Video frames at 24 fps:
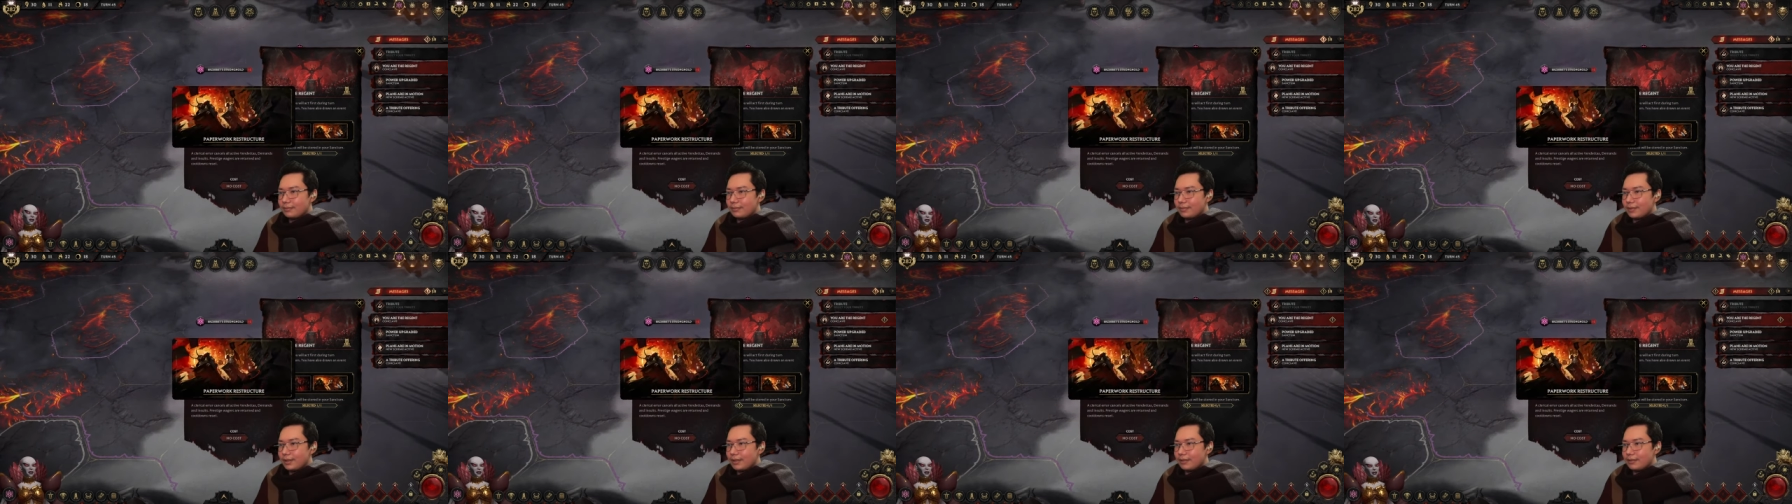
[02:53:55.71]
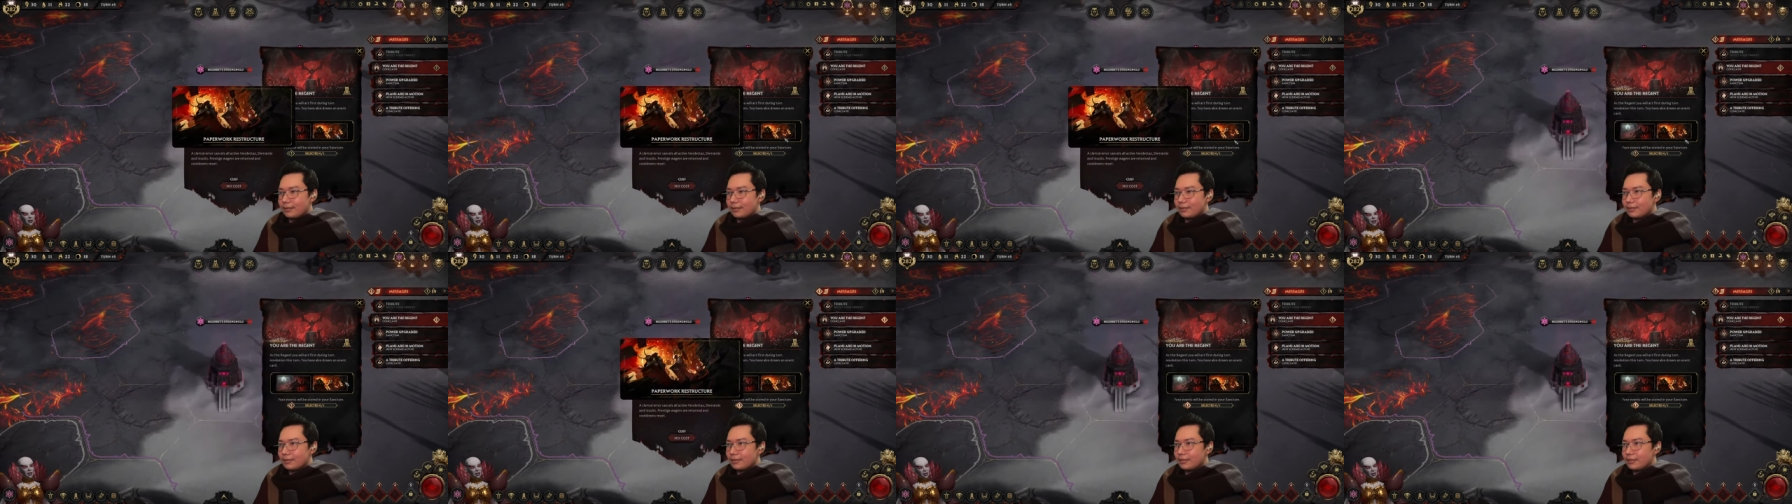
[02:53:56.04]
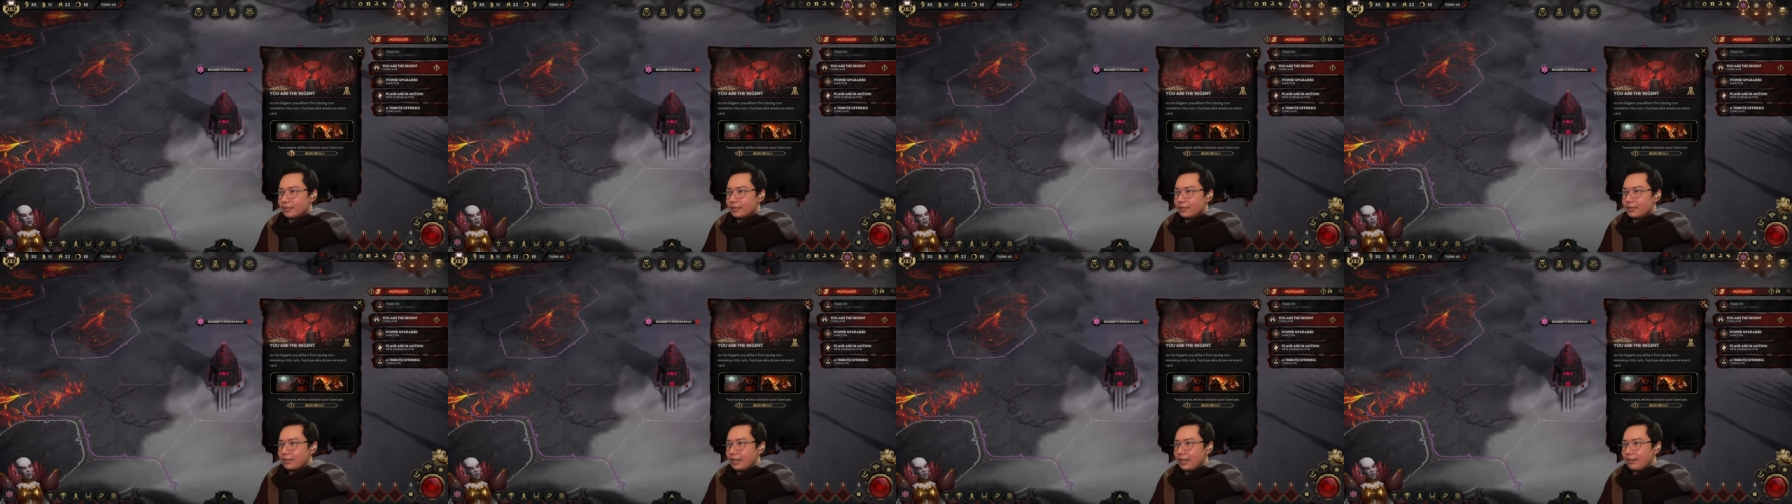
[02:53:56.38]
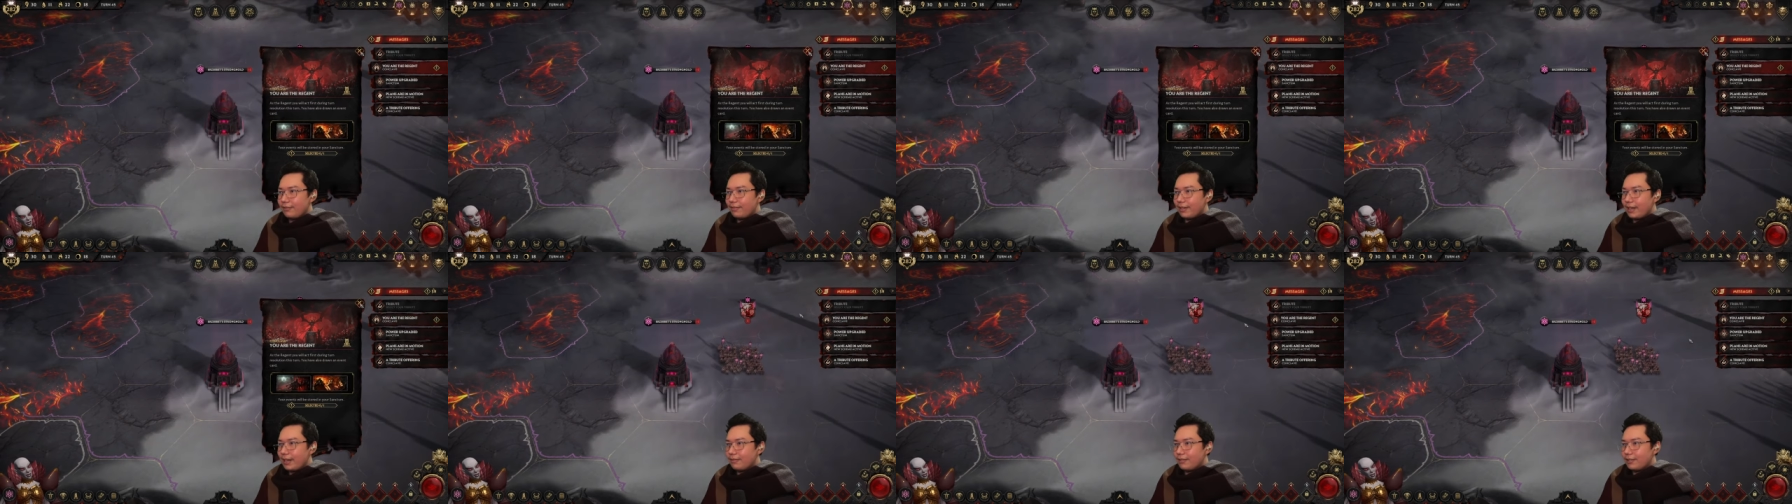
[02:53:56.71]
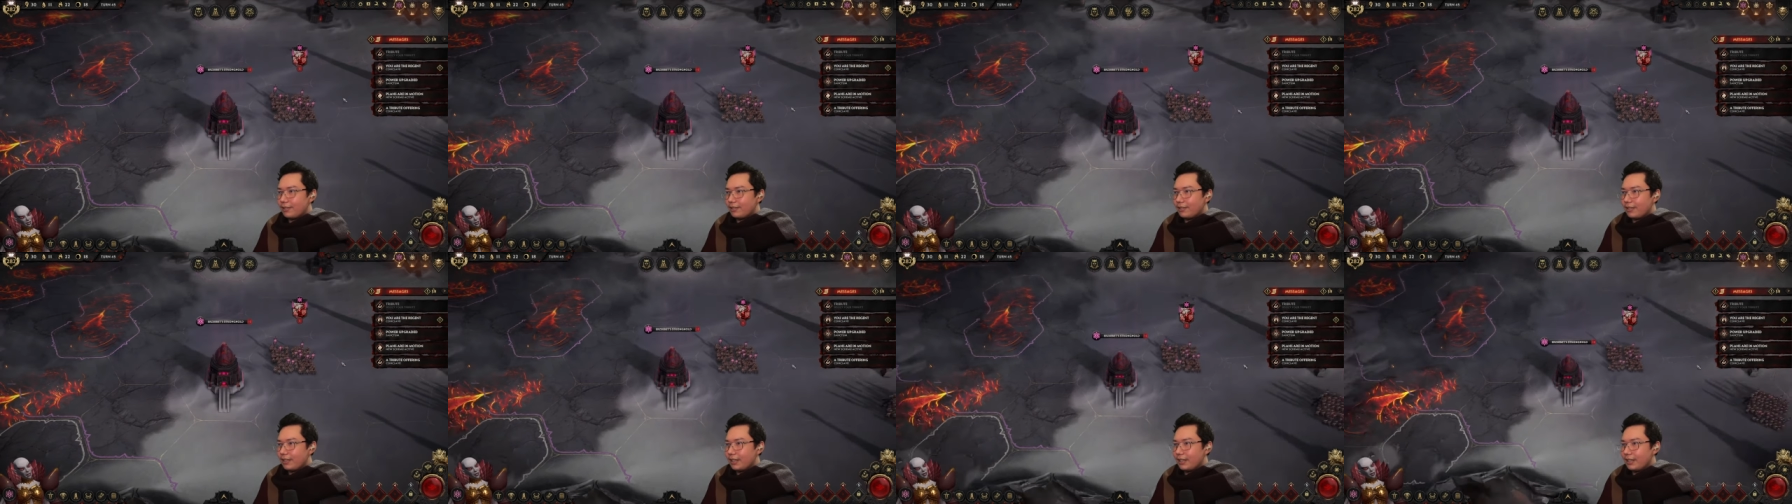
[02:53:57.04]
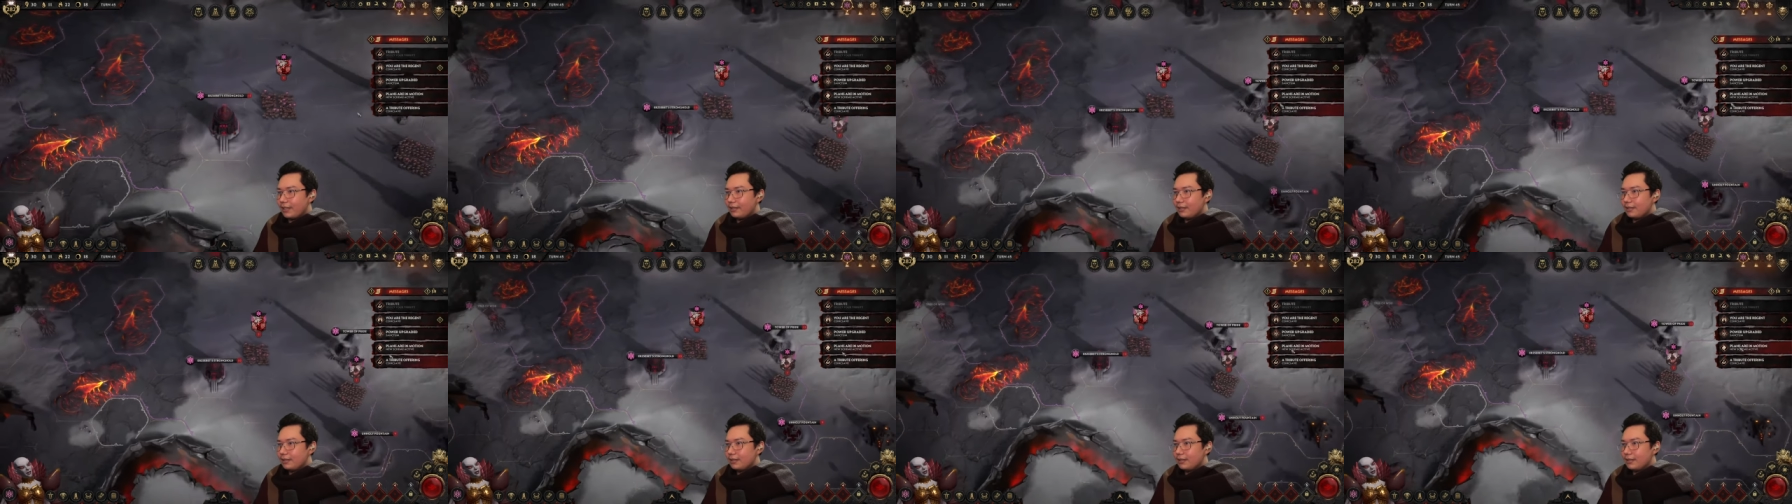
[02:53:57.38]
No, good to have that one on
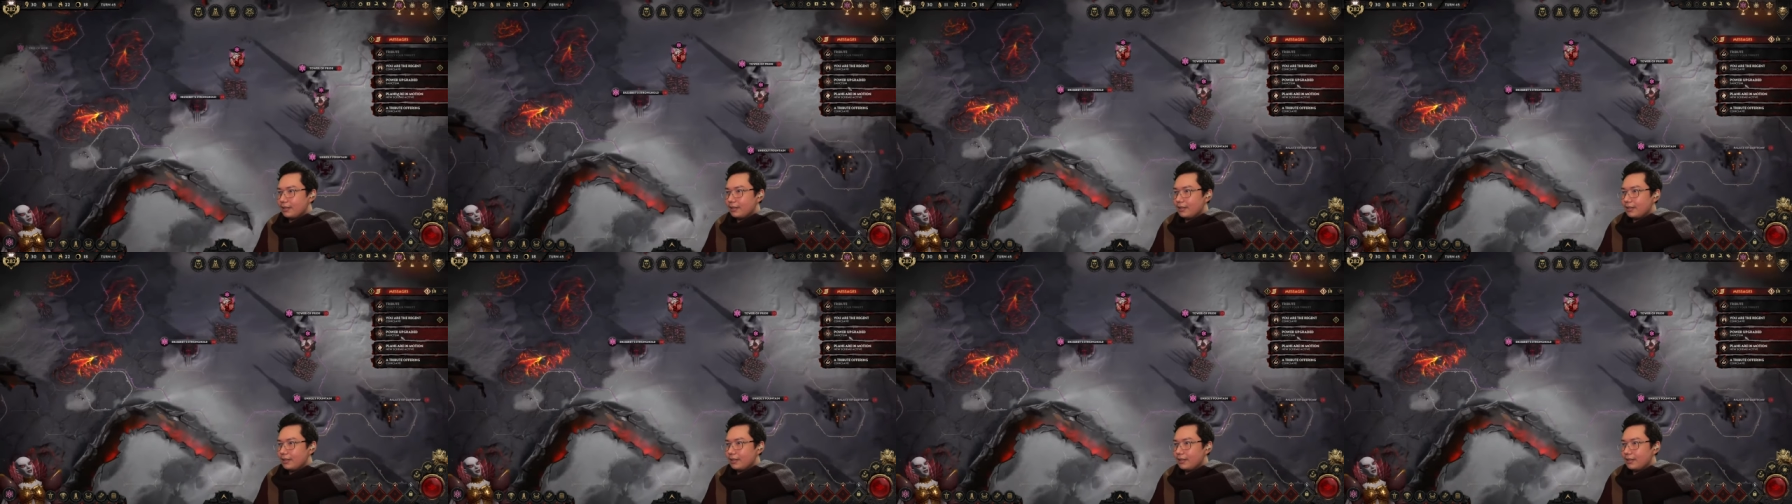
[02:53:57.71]
hand.